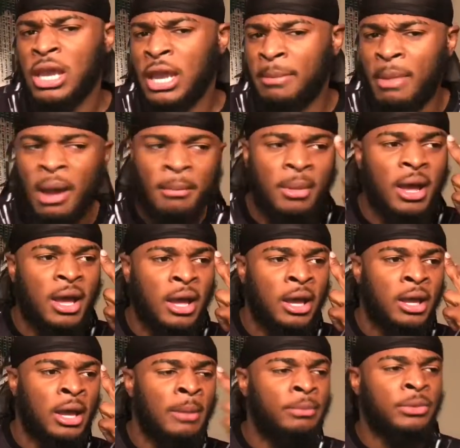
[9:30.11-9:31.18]
in my
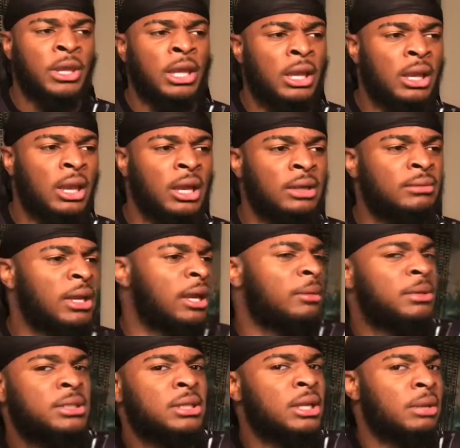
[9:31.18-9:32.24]
mind, I'm thinking like, damn,
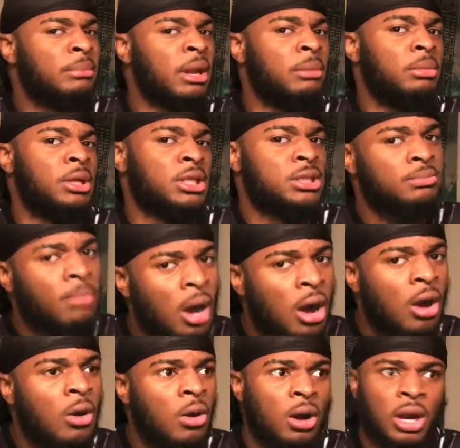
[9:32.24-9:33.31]
this nigga might be
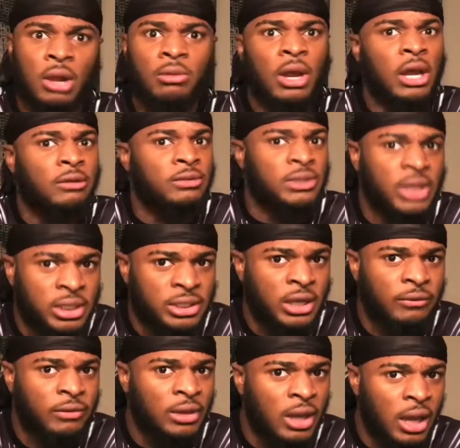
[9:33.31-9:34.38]
small, or they don't have sex
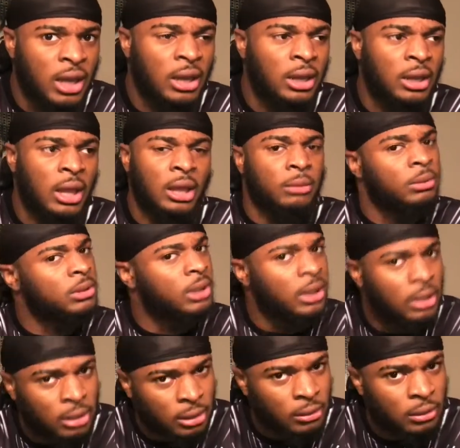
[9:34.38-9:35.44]
every day. Like, what the
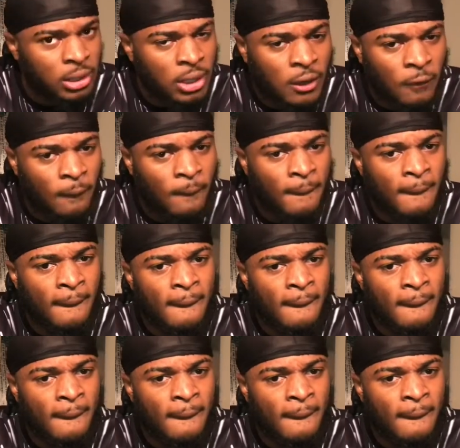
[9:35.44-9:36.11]
hell going on?